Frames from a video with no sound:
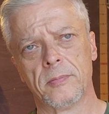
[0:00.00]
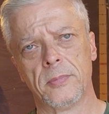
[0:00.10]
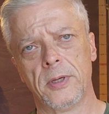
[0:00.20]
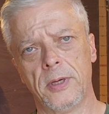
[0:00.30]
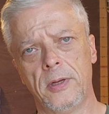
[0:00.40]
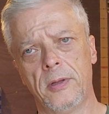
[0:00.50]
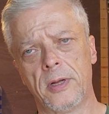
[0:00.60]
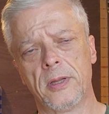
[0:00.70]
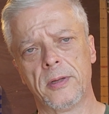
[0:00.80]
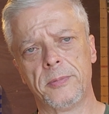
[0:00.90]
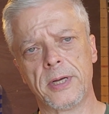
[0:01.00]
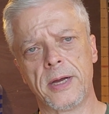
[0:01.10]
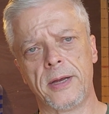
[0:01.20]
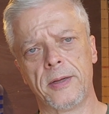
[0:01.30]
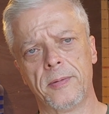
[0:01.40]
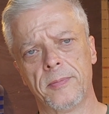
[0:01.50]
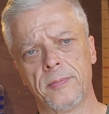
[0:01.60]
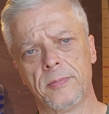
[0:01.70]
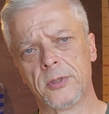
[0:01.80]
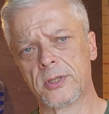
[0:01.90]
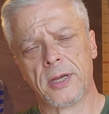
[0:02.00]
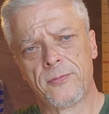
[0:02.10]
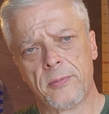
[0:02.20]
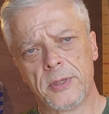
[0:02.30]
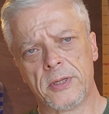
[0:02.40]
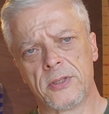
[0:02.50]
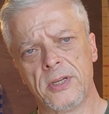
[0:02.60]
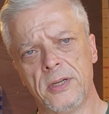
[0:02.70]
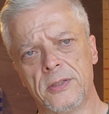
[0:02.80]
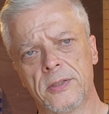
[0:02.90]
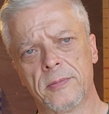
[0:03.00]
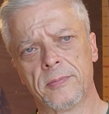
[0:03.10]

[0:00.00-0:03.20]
And a lot of them die, just like from a disease.